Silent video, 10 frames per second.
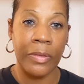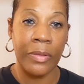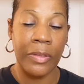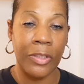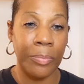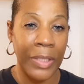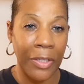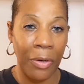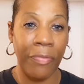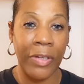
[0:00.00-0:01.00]
So be
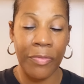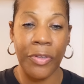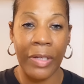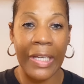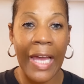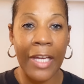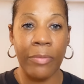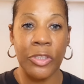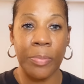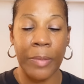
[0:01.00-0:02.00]
careful of your
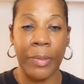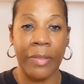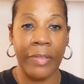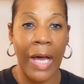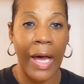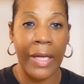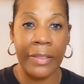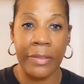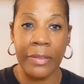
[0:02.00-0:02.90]
language, people of God.